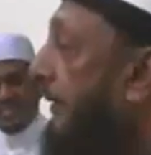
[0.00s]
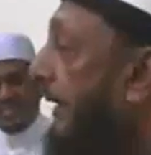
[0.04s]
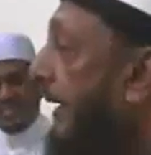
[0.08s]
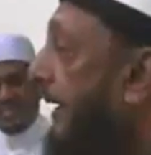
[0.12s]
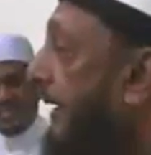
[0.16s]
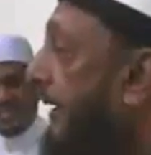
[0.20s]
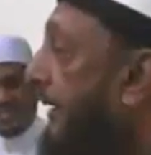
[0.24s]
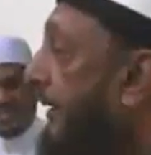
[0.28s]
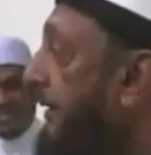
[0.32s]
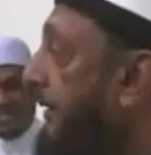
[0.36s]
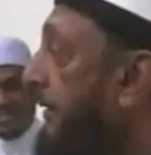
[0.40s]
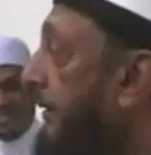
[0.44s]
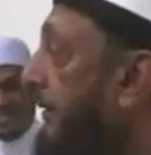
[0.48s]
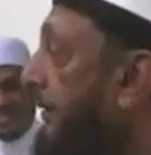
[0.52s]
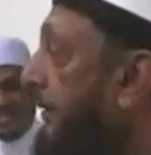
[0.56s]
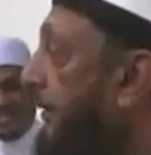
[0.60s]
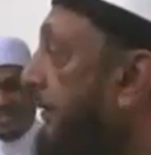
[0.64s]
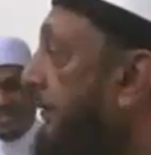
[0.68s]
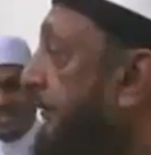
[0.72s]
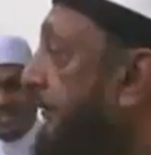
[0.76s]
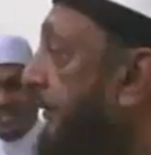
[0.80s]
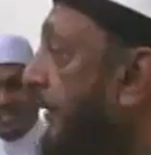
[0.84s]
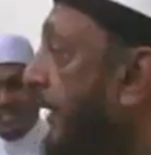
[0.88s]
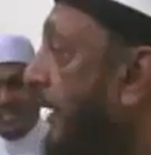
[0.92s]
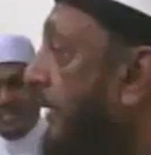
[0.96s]
signs
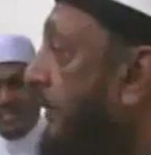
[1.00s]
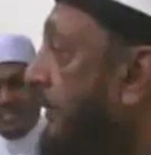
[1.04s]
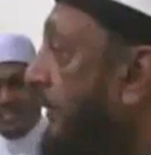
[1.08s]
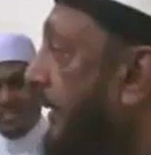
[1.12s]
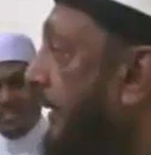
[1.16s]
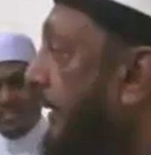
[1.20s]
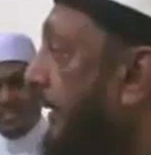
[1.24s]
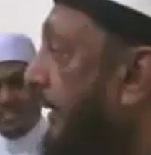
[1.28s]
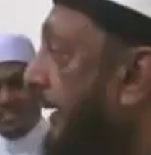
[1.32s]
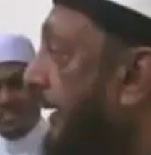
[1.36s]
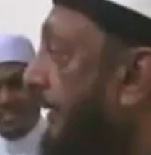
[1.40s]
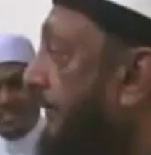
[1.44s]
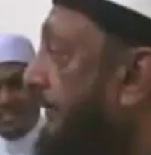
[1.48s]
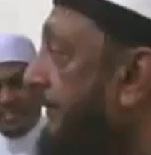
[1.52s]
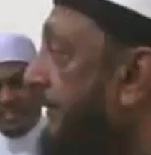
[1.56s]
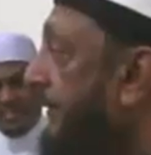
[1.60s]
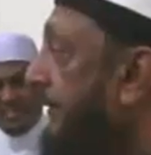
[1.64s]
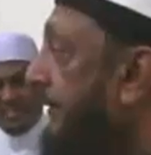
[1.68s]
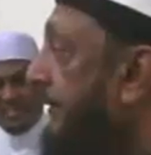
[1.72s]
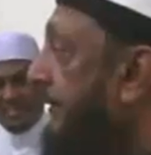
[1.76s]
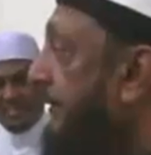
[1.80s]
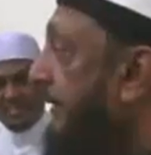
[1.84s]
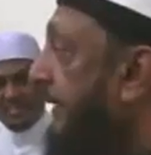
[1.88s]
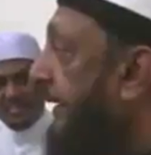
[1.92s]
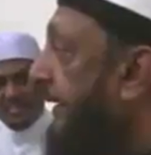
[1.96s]
have not been
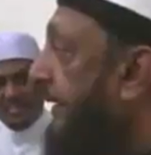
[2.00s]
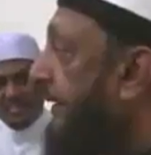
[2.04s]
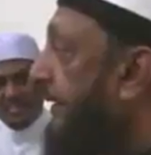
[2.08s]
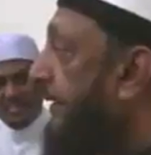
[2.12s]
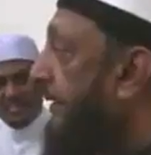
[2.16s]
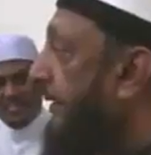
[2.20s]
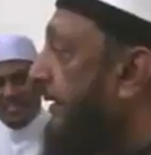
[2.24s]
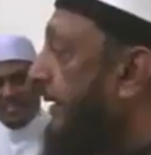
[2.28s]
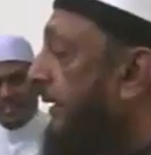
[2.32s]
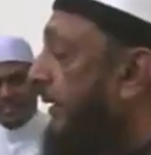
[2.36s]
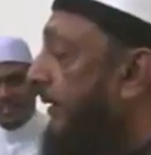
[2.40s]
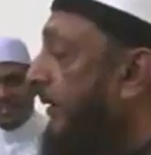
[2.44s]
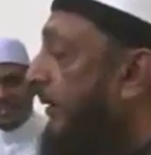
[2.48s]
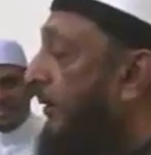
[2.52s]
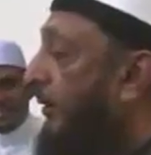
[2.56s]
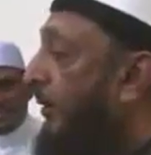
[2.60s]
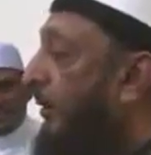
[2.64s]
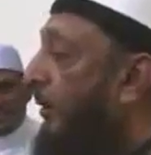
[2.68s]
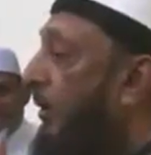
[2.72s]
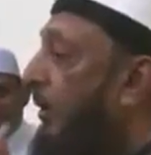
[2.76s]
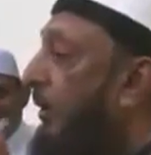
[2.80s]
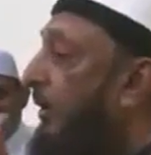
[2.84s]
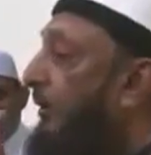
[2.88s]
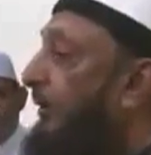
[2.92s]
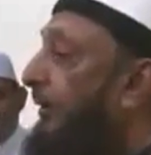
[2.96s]
given in the
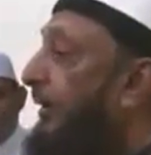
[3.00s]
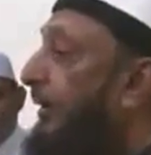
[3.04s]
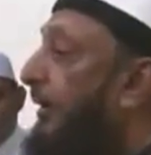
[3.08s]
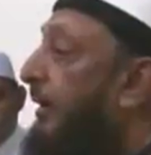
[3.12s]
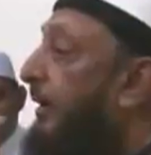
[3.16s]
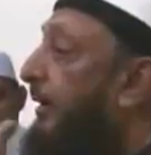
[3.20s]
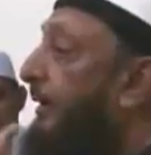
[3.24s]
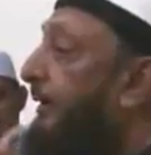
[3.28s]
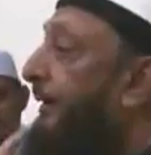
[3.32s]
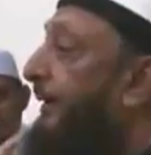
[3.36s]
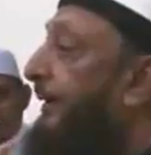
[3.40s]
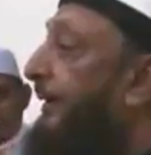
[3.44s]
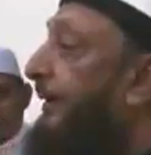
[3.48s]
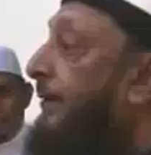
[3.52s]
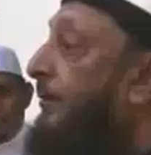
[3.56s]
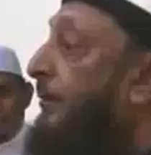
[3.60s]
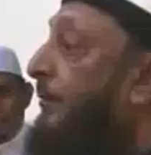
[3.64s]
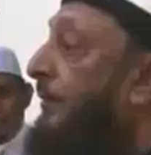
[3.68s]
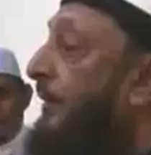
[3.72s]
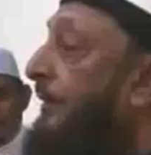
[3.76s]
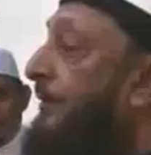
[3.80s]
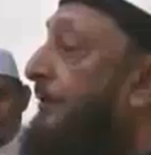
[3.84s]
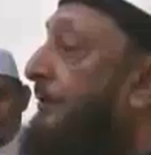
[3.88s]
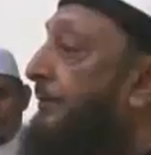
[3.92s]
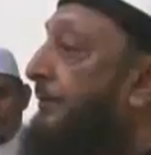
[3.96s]
order in
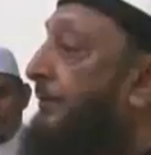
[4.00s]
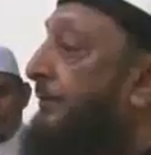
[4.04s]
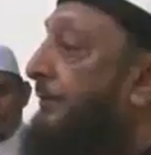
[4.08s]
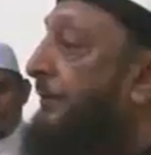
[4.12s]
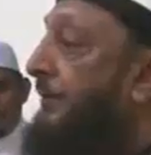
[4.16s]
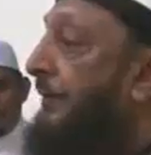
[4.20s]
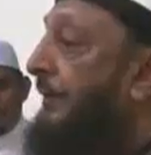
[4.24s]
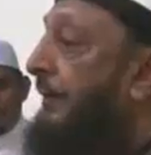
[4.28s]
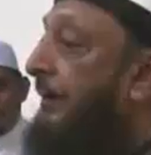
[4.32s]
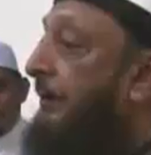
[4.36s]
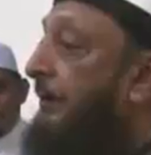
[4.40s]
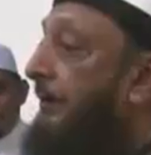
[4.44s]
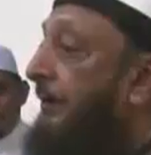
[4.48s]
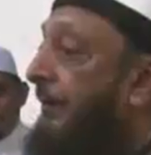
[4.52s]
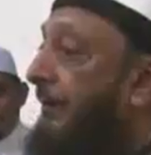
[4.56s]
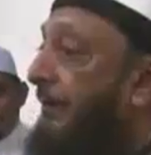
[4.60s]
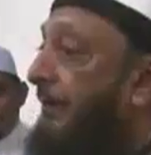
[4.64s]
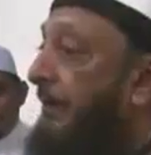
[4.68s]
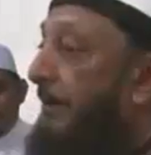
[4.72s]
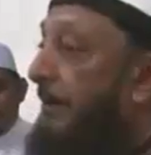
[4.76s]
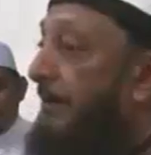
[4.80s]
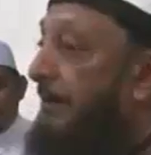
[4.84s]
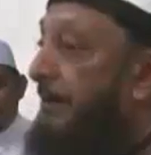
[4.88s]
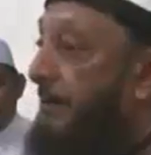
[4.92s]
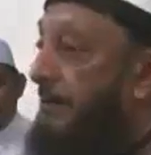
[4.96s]
which they
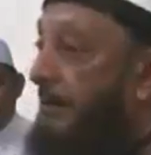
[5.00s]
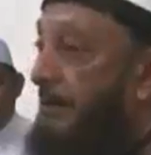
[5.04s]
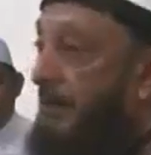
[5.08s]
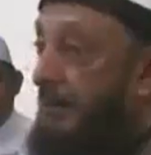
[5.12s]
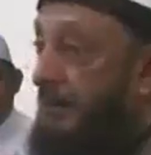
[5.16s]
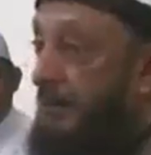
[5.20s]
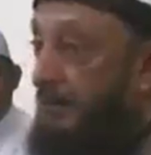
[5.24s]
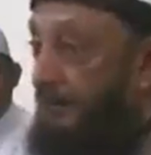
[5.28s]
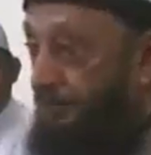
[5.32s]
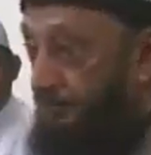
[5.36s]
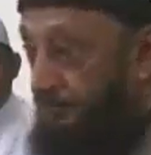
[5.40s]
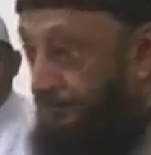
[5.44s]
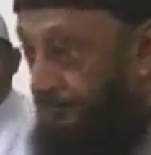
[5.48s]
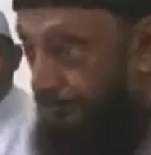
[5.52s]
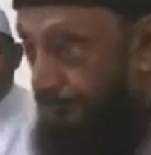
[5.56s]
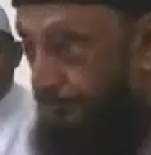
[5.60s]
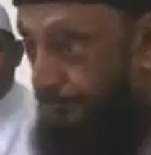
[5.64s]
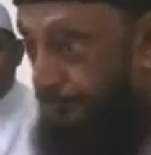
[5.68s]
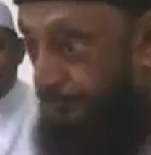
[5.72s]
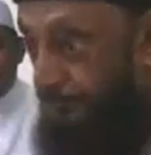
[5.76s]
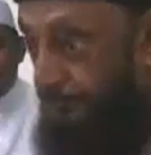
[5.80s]
will occur.